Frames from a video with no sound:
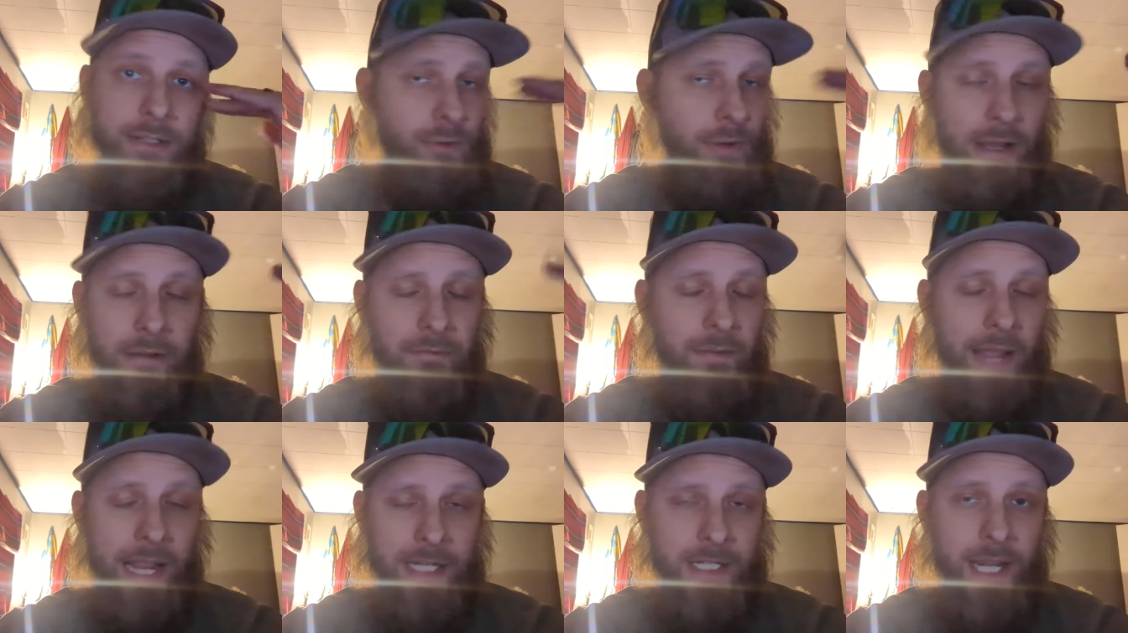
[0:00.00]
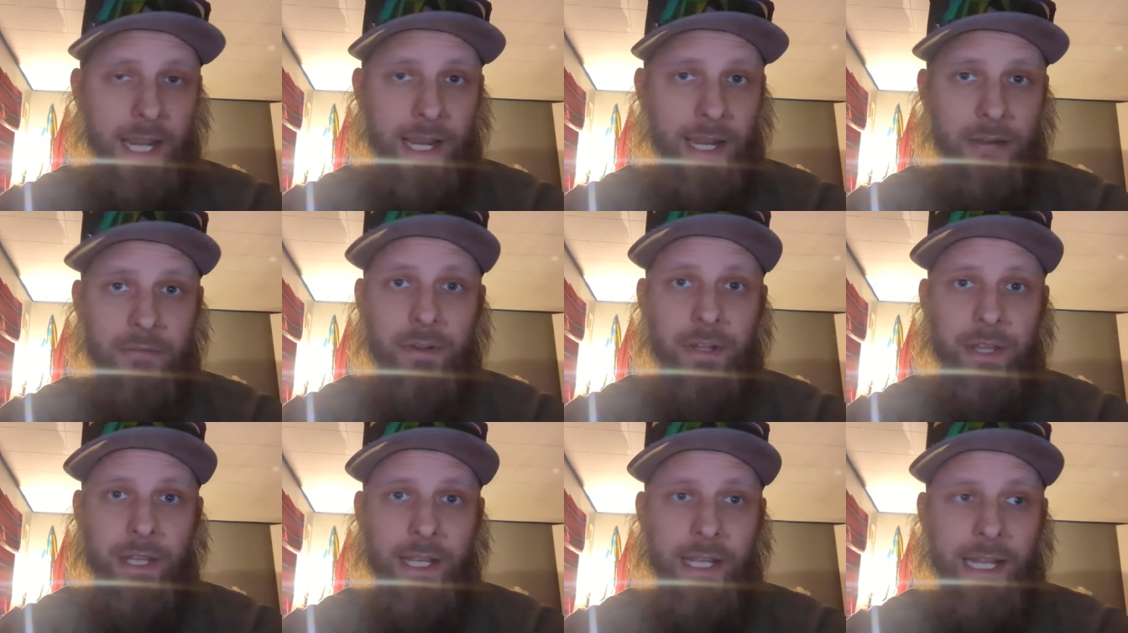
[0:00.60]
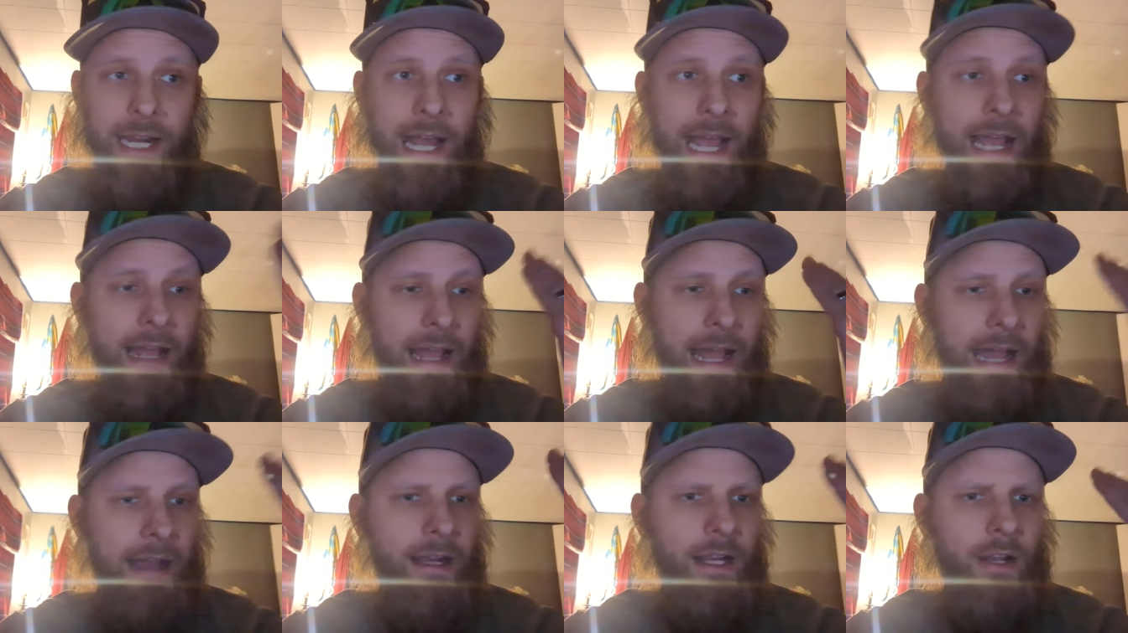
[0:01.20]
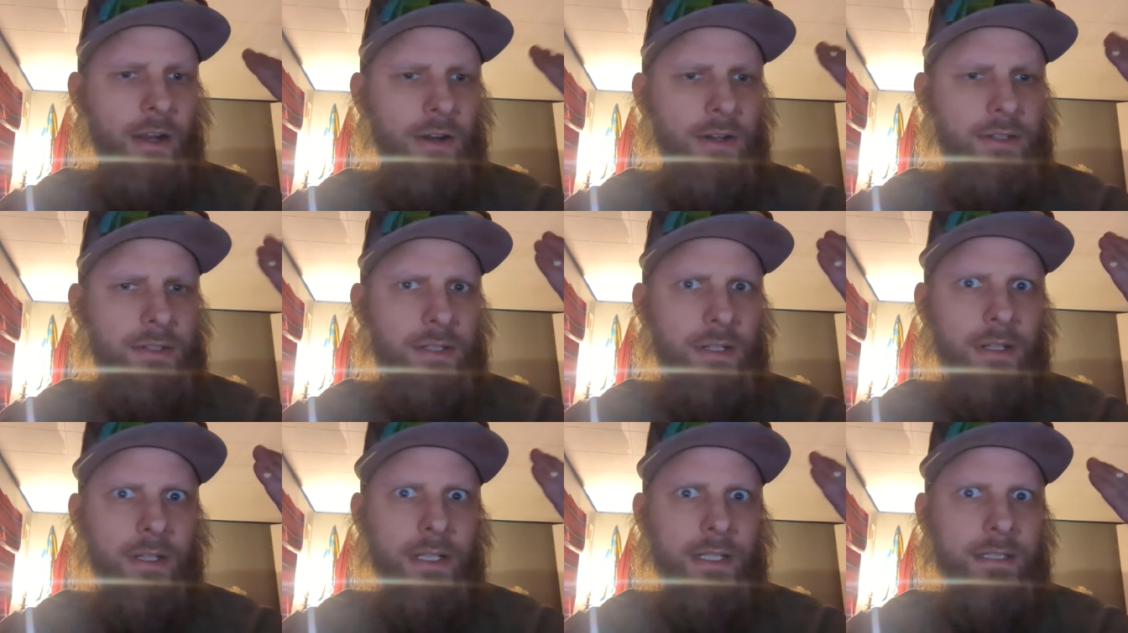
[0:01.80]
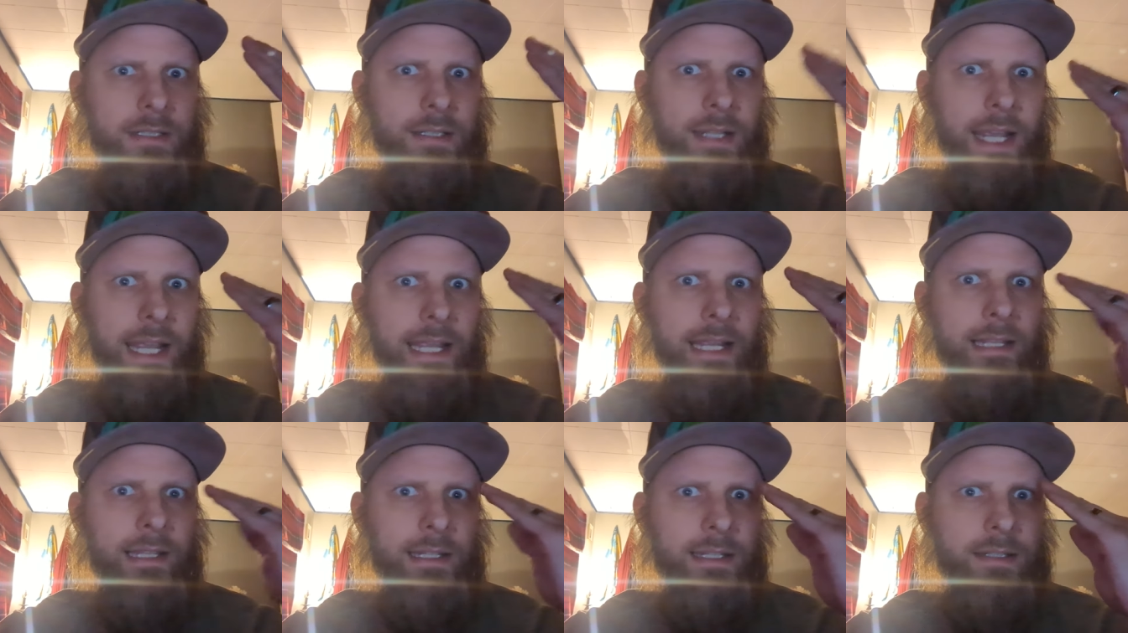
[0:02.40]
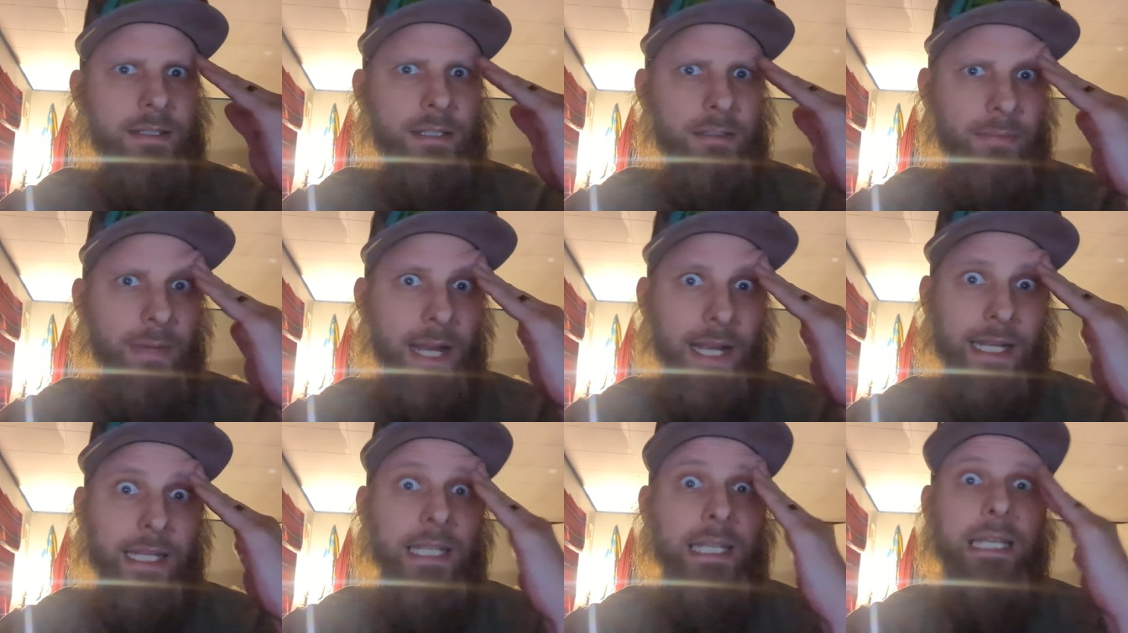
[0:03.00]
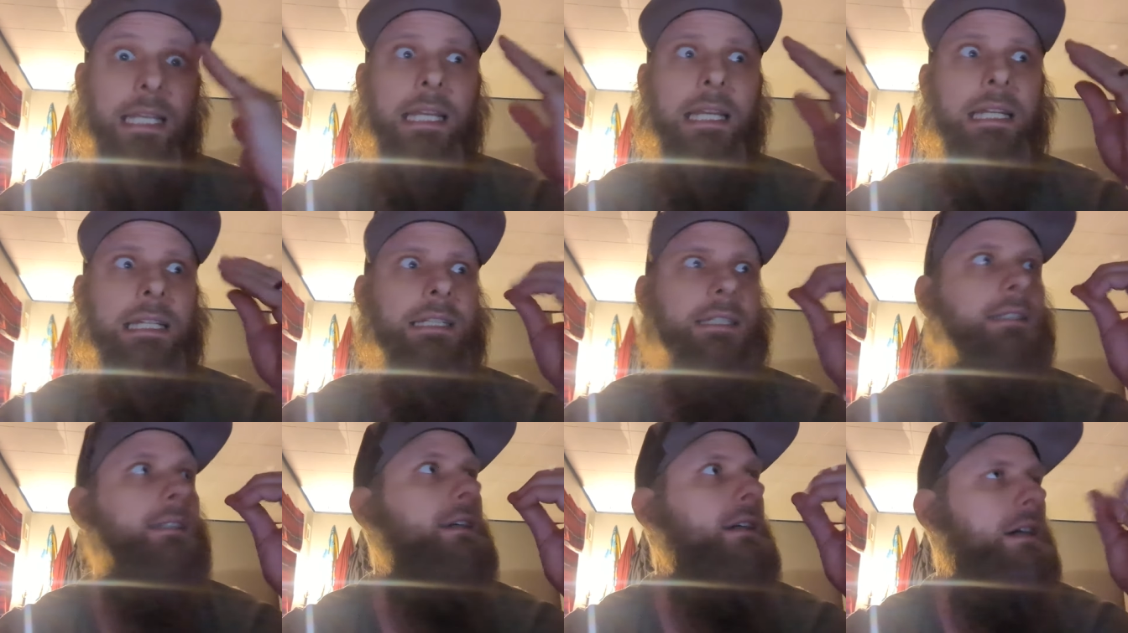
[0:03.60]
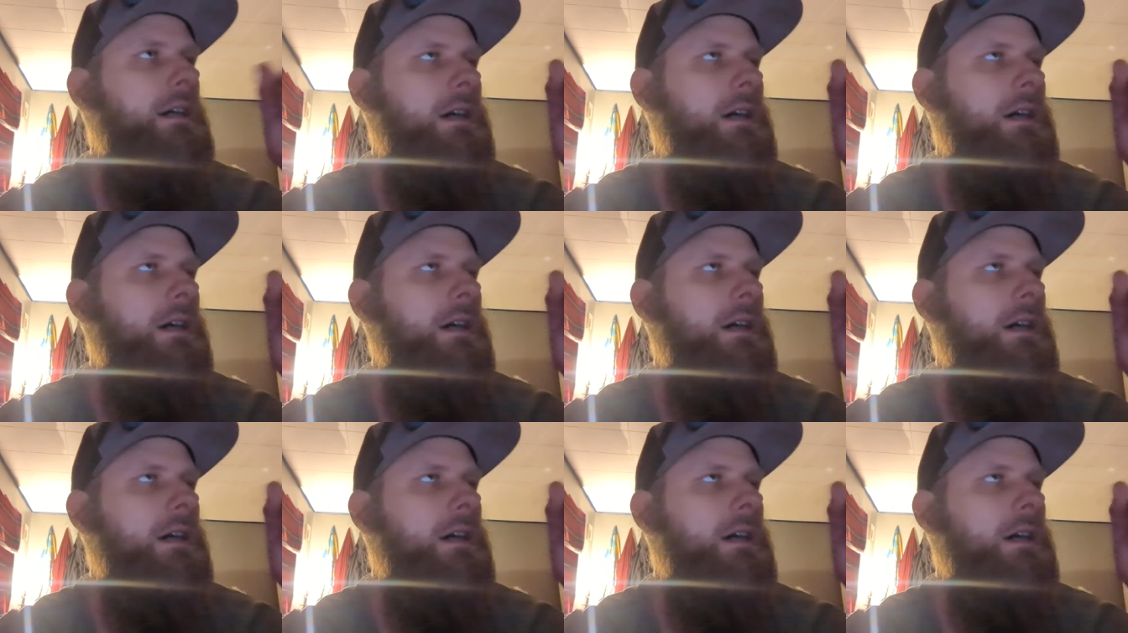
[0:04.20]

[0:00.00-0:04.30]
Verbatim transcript: So I fact check everything. And I, I constantly say this to my kids.